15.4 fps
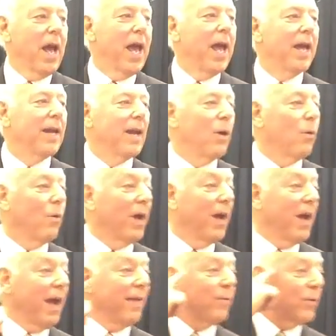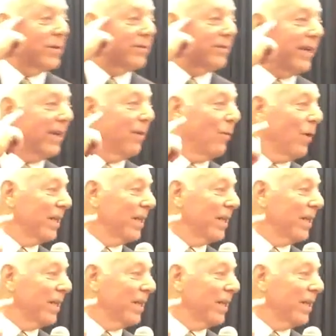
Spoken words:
And now everyone's thinking,